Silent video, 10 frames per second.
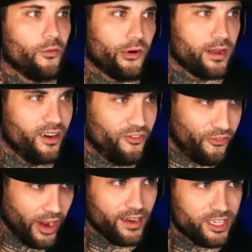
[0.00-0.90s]
We're gonna
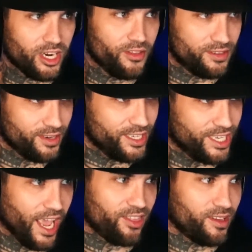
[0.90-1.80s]
fight each other to
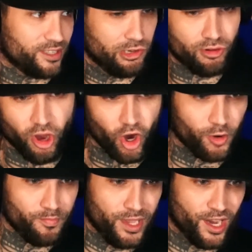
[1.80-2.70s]
death because you
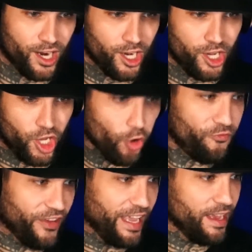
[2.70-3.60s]
called me a
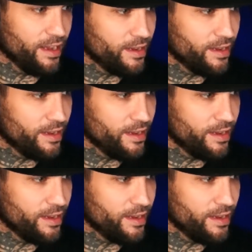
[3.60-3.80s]
goofy.